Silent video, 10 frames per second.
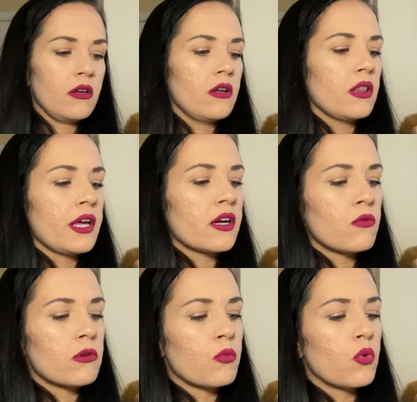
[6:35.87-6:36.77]
like a
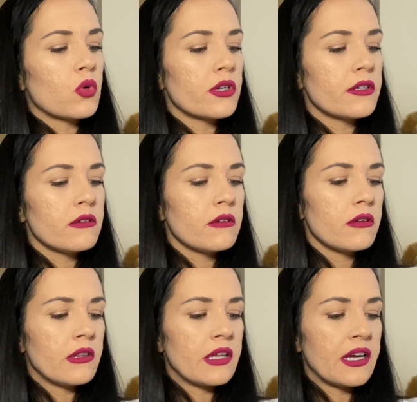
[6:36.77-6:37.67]
reward
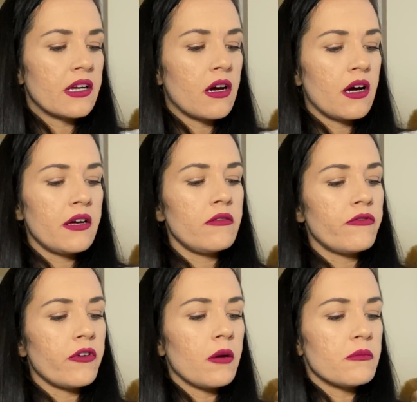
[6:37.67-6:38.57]
that I got
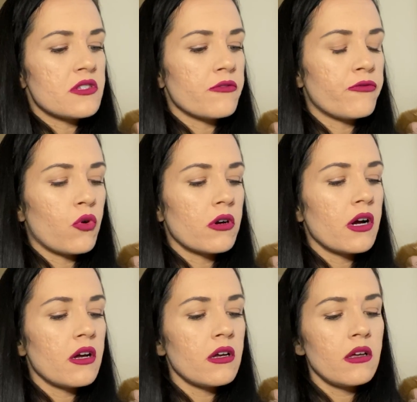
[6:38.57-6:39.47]
from
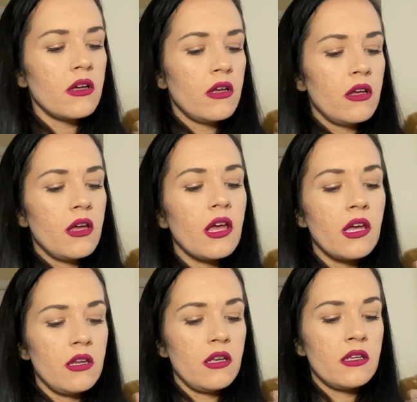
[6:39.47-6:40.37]
Sephora,
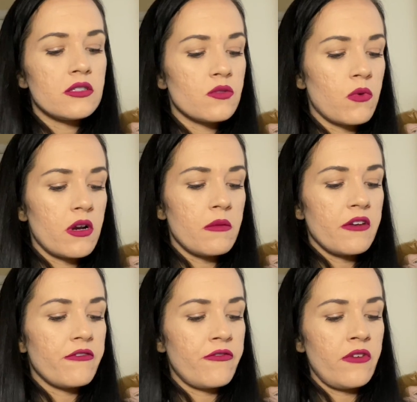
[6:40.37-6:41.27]
and it's one of my
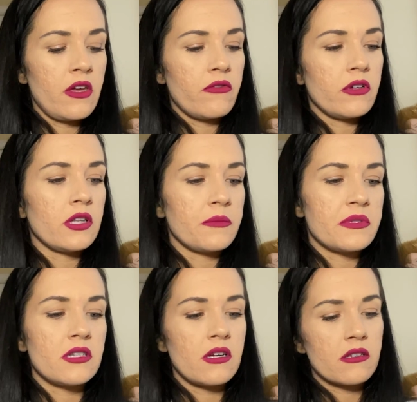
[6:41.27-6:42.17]
favorite
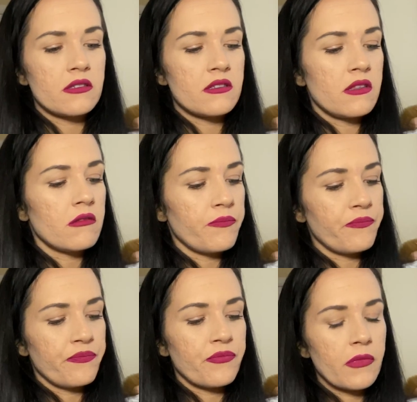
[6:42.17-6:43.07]
lipsticks.
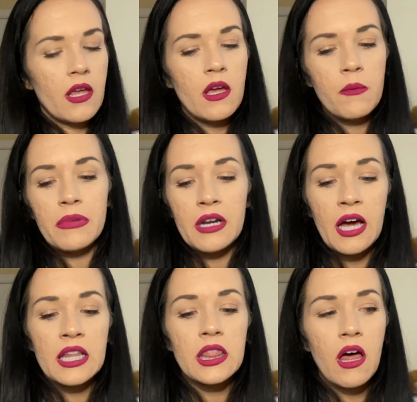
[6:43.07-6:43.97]
But
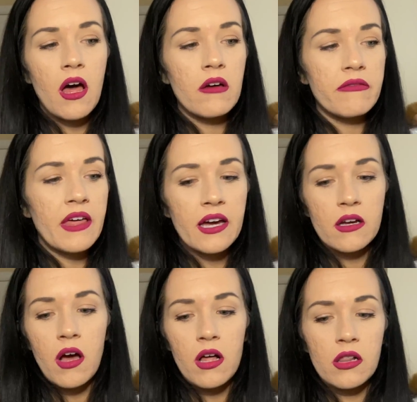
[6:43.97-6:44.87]
I love that
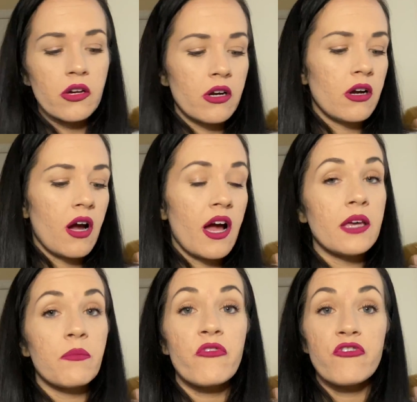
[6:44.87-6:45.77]
color. I
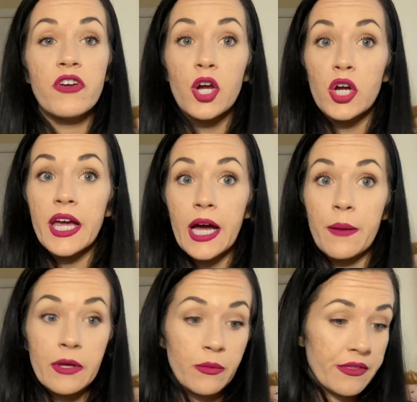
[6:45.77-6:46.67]
am very
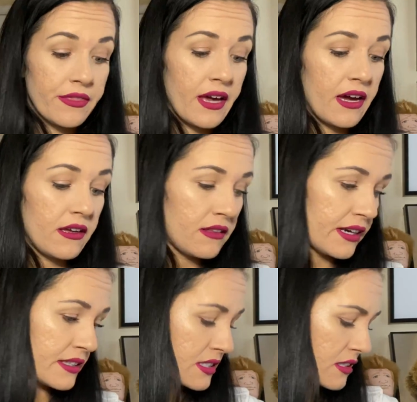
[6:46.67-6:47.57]
happy with that.
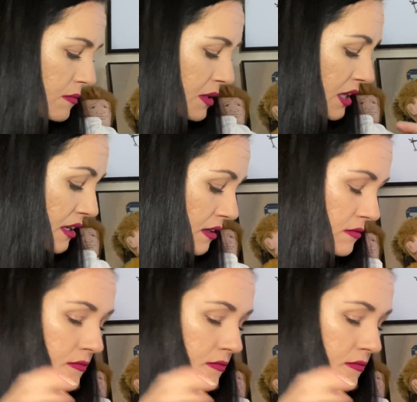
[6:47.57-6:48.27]
That's gonna be